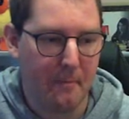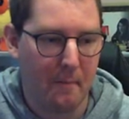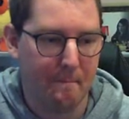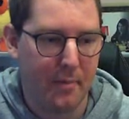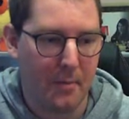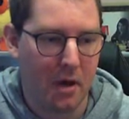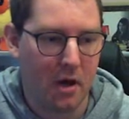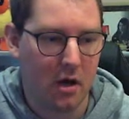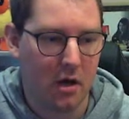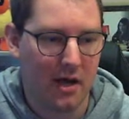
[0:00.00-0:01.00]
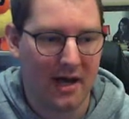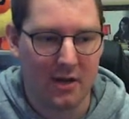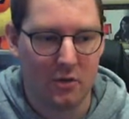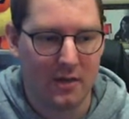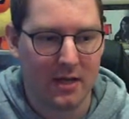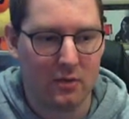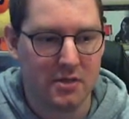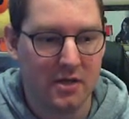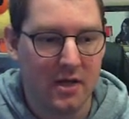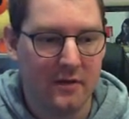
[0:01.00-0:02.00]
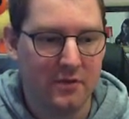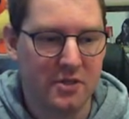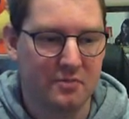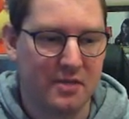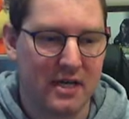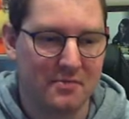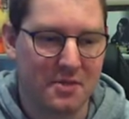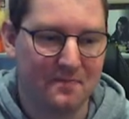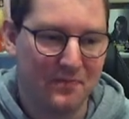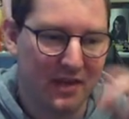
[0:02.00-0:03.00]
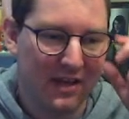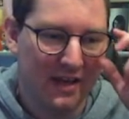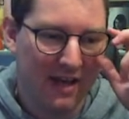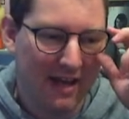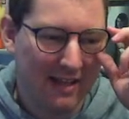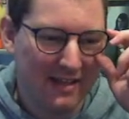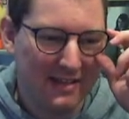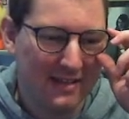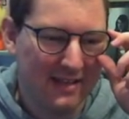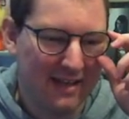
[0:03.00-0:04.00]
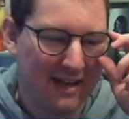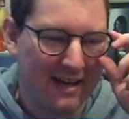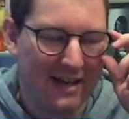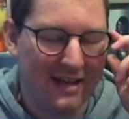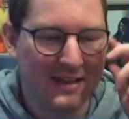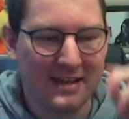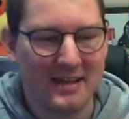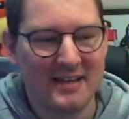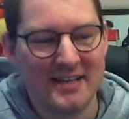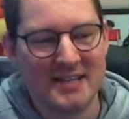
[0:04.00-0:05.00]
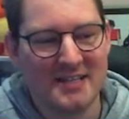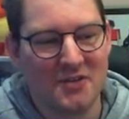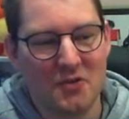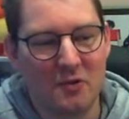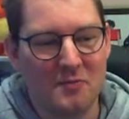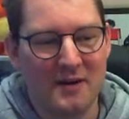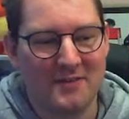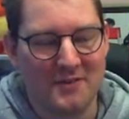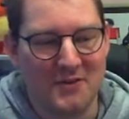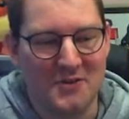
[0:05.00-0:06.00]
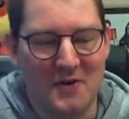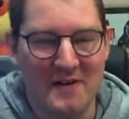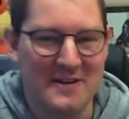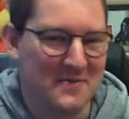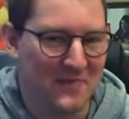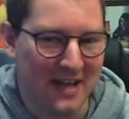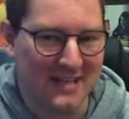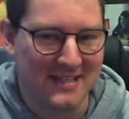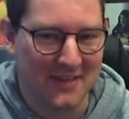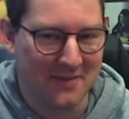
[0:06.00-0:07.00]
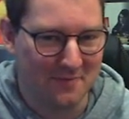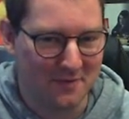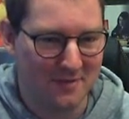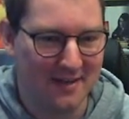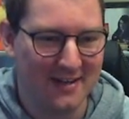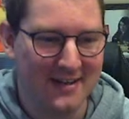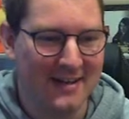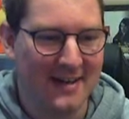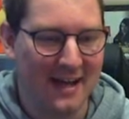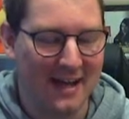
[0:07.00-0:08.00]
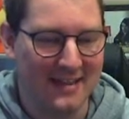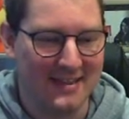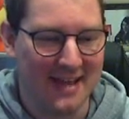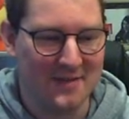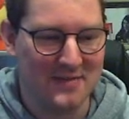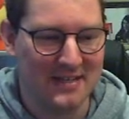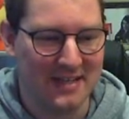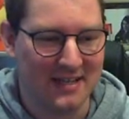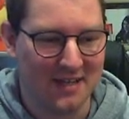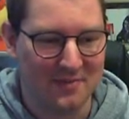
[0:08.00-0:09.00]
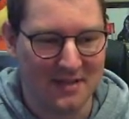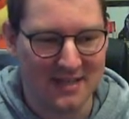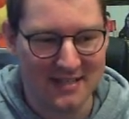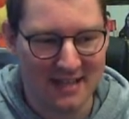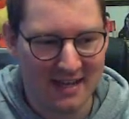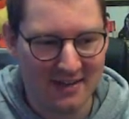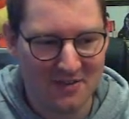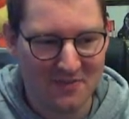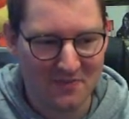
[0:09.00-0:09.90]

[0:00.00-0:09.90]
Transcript: Bubba. I don't know what that was. Fun sometimes. I think it's another one where it depends on the Bubba and their particular playstyle.